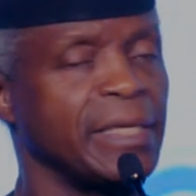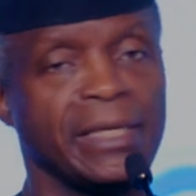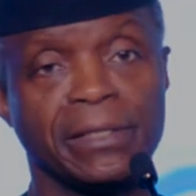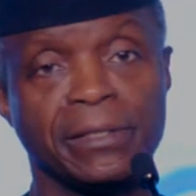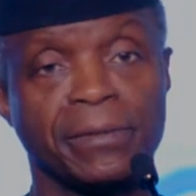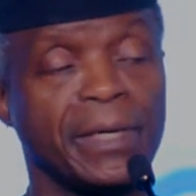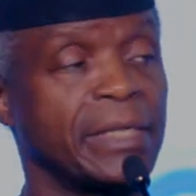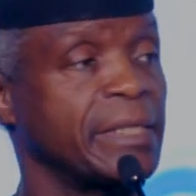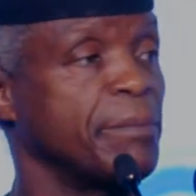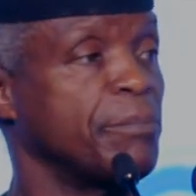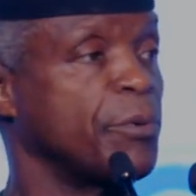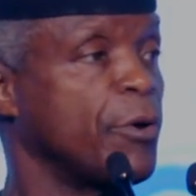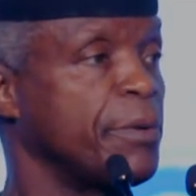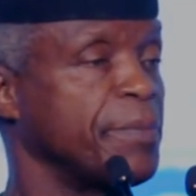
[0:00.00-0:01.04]
and indirect
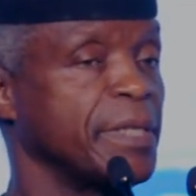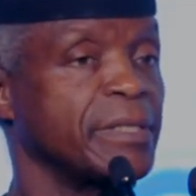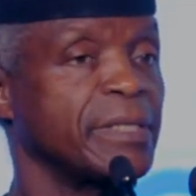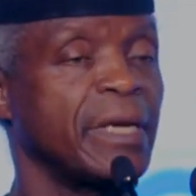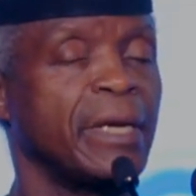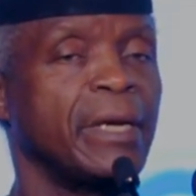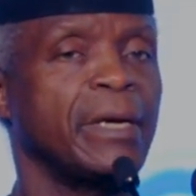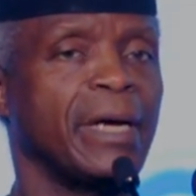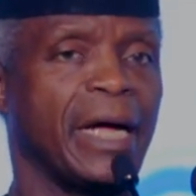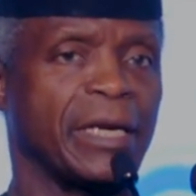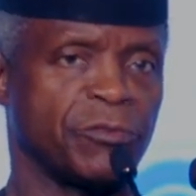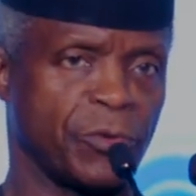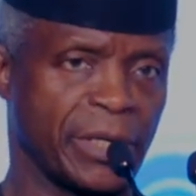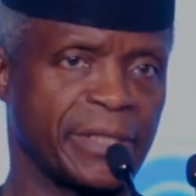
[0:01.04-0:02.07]
employment
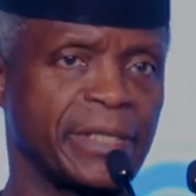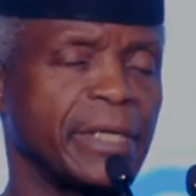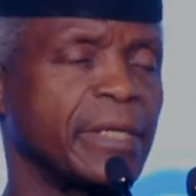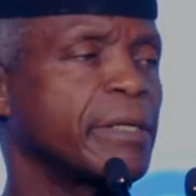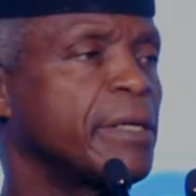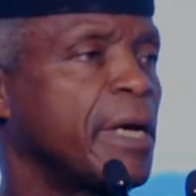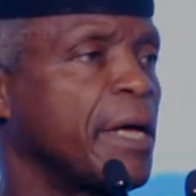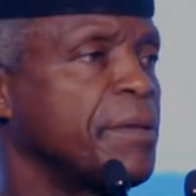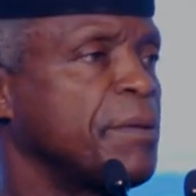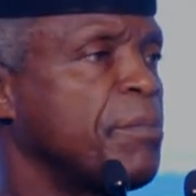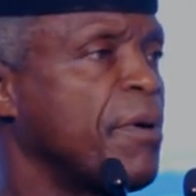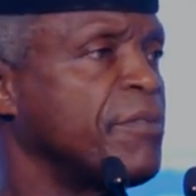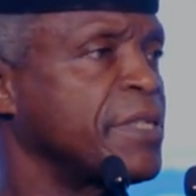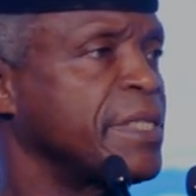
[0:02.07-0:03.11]
addressing uh, the
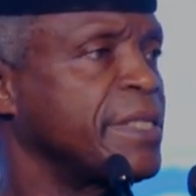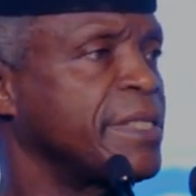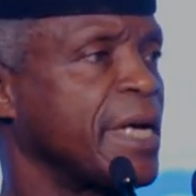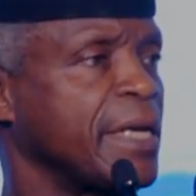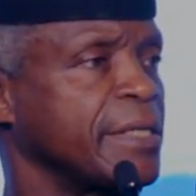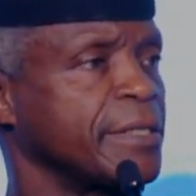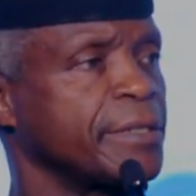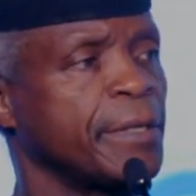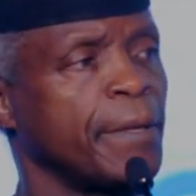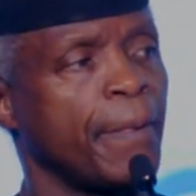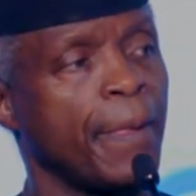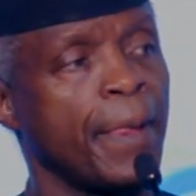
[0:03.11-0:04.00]
poverty challenge.